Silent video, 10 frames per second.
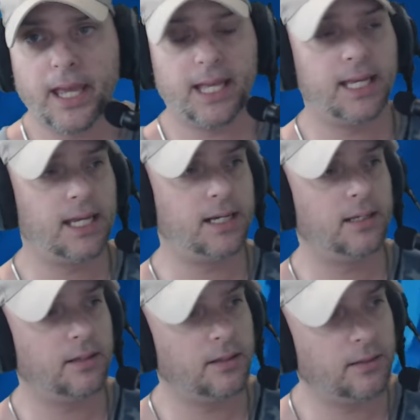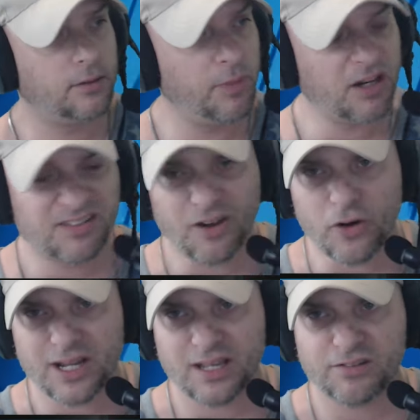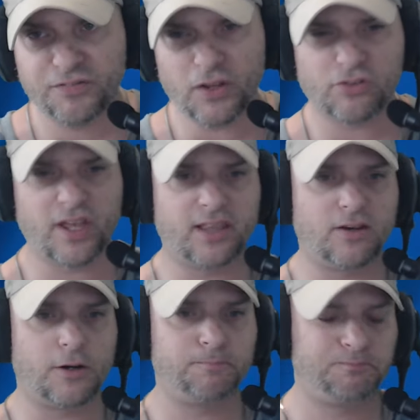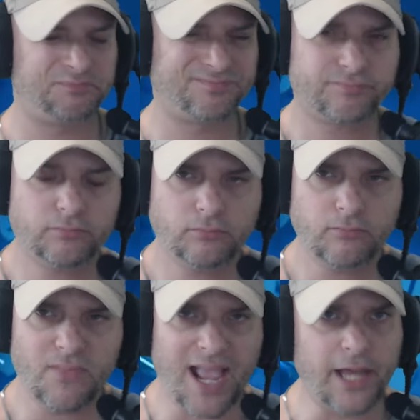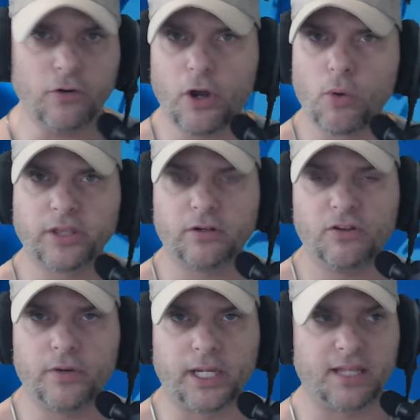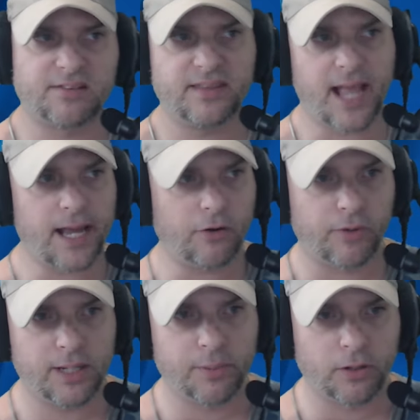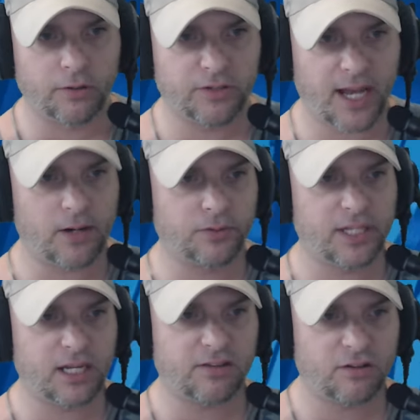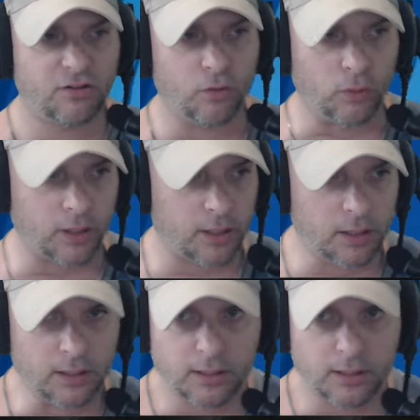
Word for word: And Minnesota, it feels like they're, I don't know what they're doing. It's not a rebuild. I don't think it's a tooling.